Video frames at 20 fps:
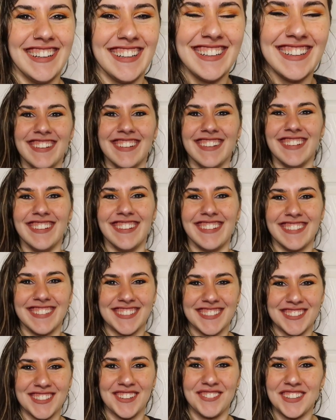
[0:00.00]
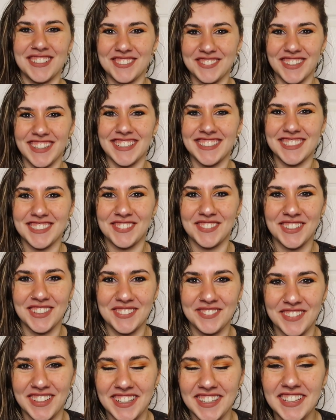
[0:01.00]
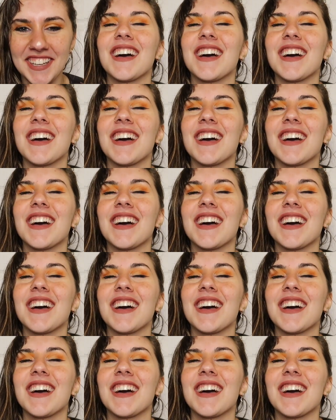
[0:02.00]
Oh, so much rage has filled me.